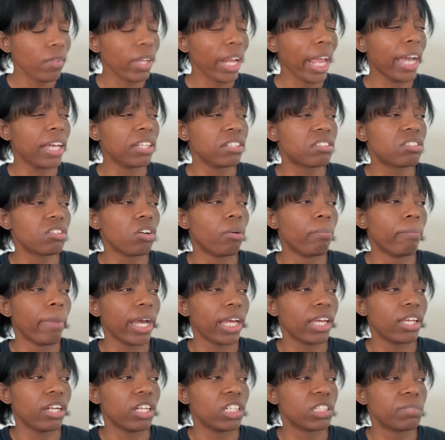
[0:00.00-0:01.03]
And so
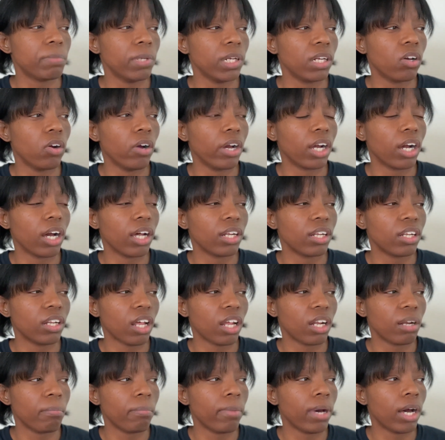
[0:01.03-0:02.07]
Meghan has been going on and
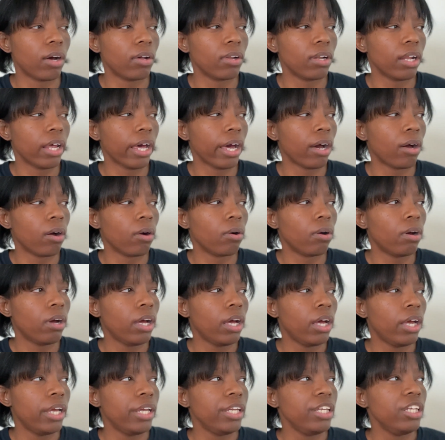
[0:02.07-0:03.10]
on about how,
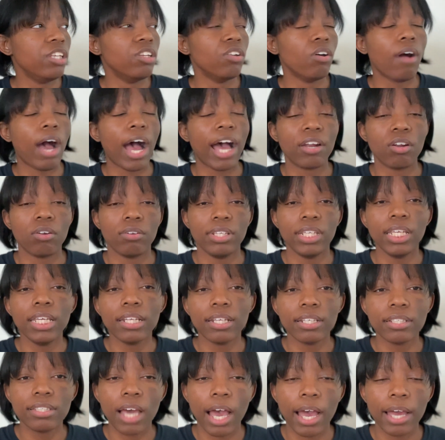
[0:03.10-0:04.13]
you know, I don't need
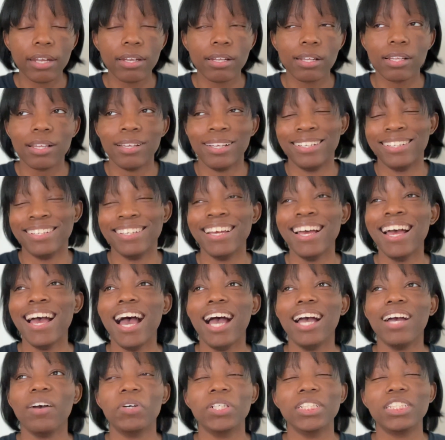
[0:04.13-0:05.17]
a title.
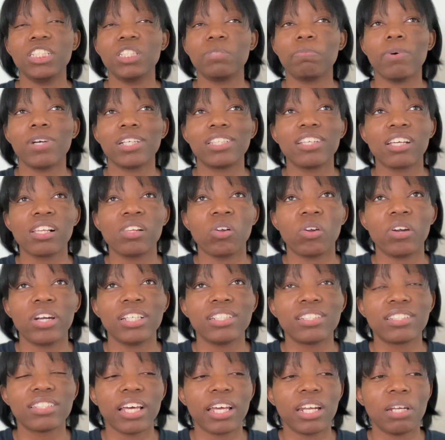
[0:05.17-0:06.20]
When she spoke to Gloria
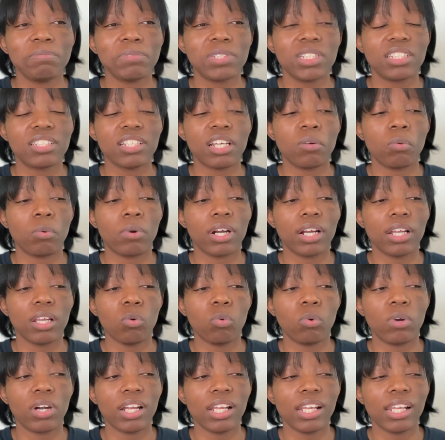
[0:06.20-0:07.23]
Steinem, she said we're
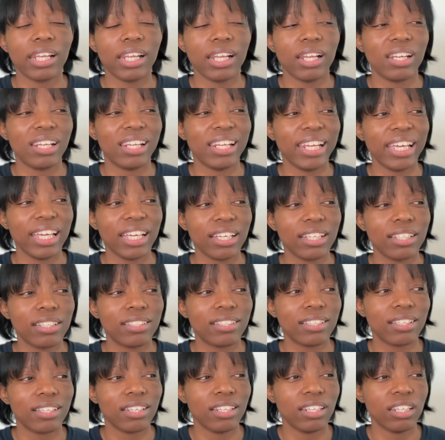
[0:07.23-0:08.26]

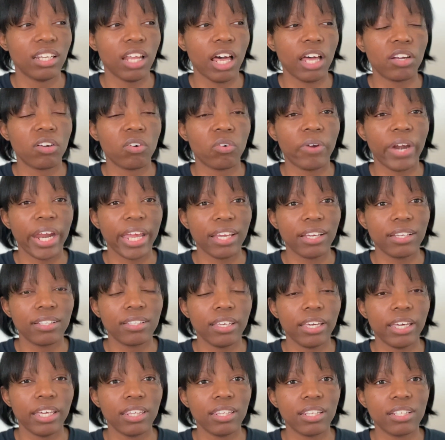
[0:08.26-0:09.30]
linked, not ranked,
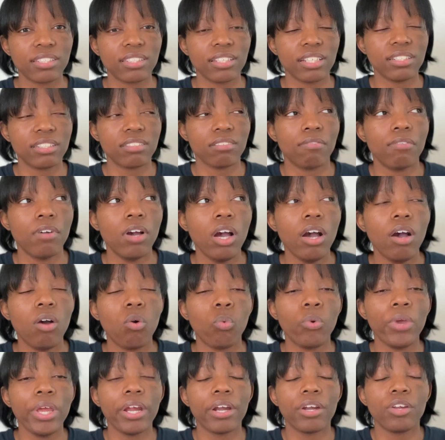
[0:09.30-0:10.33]
in the sense of
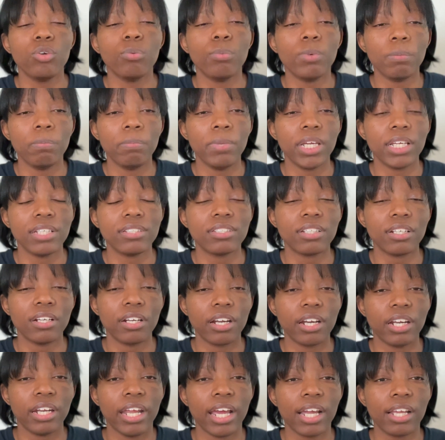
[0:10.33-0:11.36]
we are human beings that are
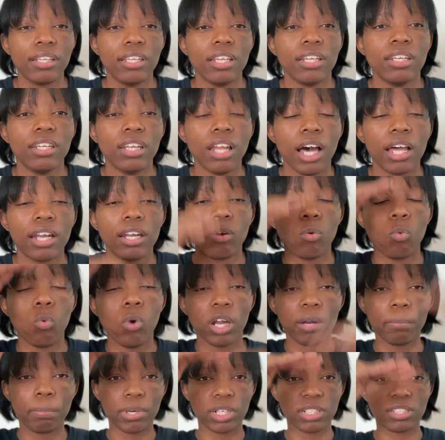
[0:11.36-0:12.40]
connected, not
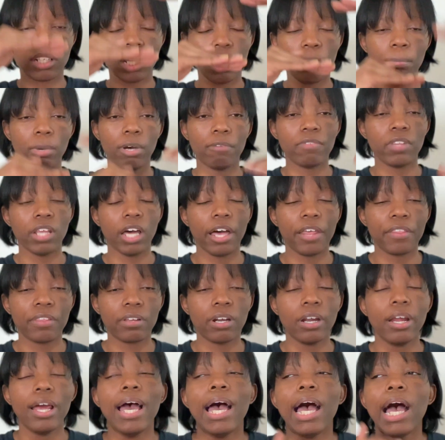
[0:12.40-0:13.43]
one person above the
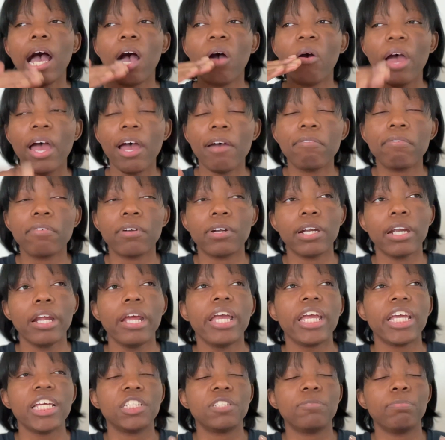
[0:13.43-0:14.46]
other. However,
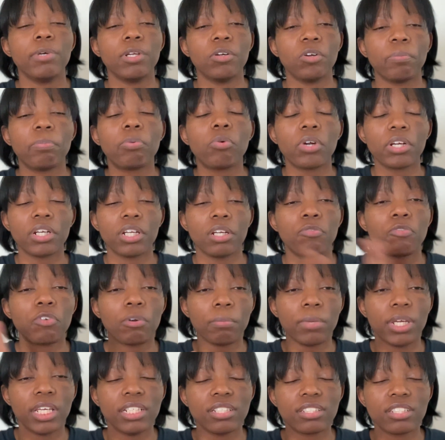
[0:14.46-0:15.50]
it's been reported from
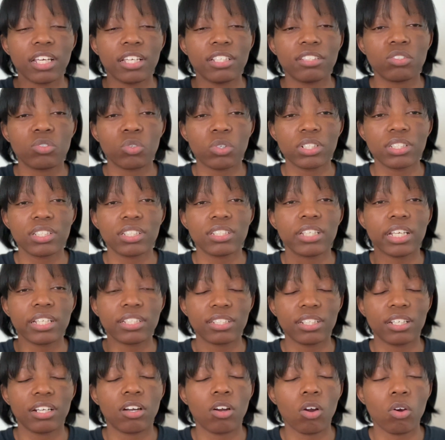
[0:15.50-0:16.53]
inside sources, as
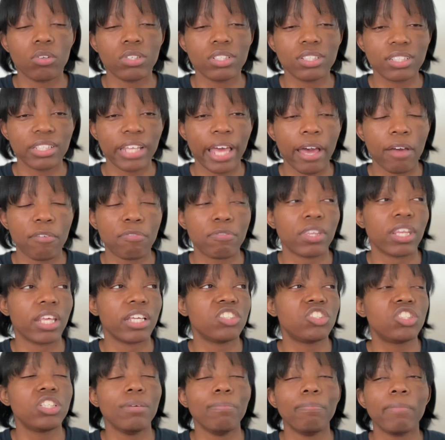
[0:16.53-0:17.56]
in her own staff, that
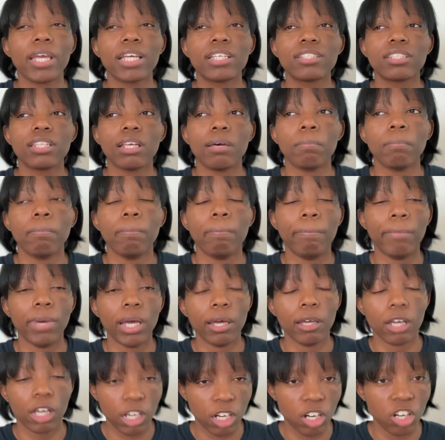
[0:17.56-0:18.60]
she makes them
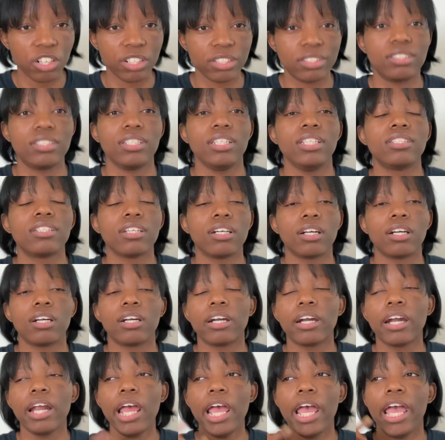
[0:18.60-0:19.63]
curtsy to
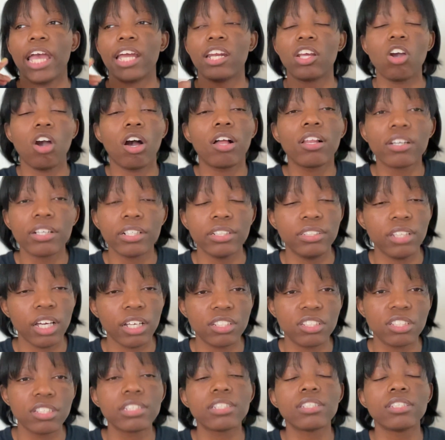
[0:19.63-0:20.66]
her and call her
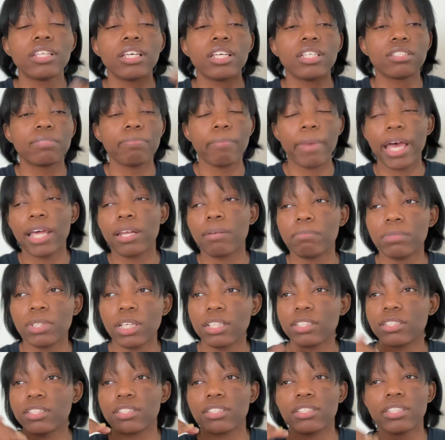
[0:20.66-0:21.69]
Duchess this, Madam
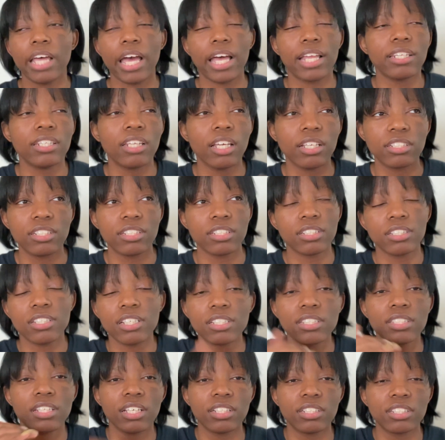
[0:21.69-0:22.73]
Duchess that, Duchess
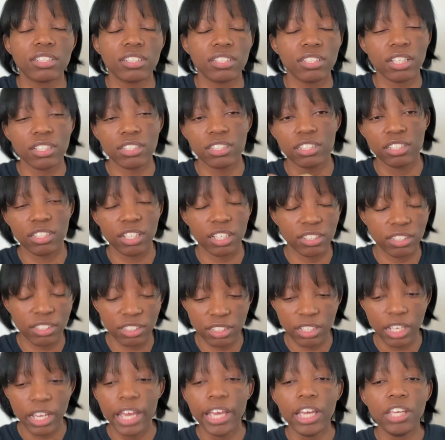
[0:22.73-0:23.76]
this, Duchess, Duchess,
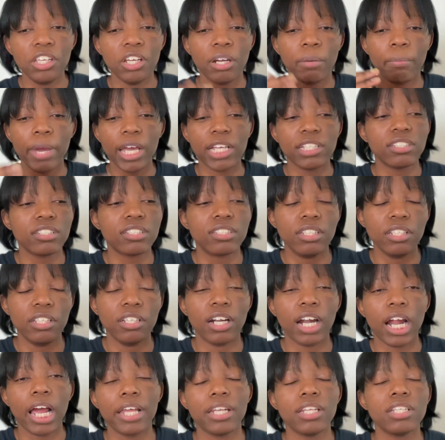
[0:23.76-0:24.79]
Duchess, Your Majesty,
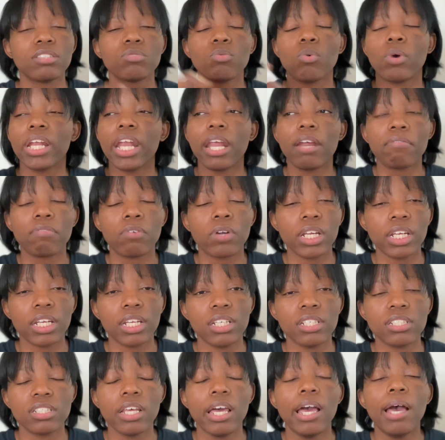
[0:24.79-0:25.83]
Your Highness, whatever it
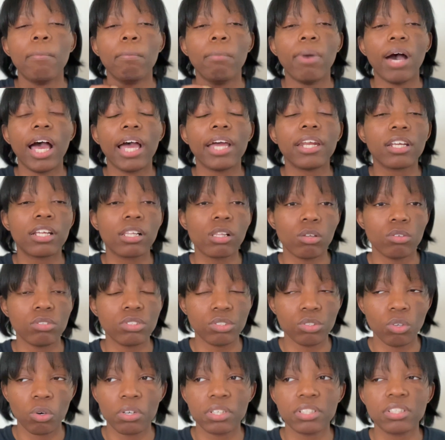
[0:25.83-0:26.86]
is, behind closed
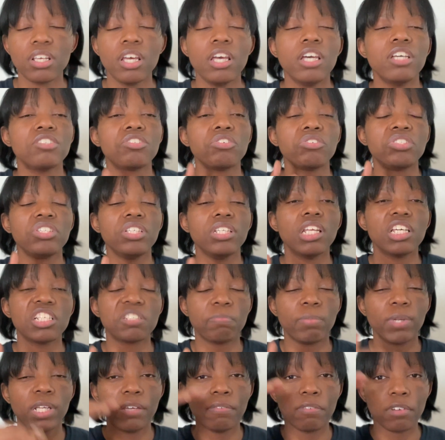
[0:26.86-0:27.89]
doors. So she does
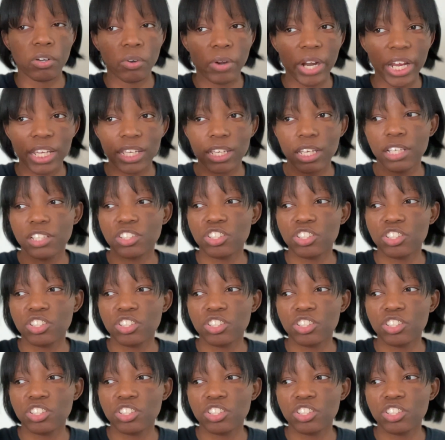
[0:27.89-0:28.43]
believe in ranking.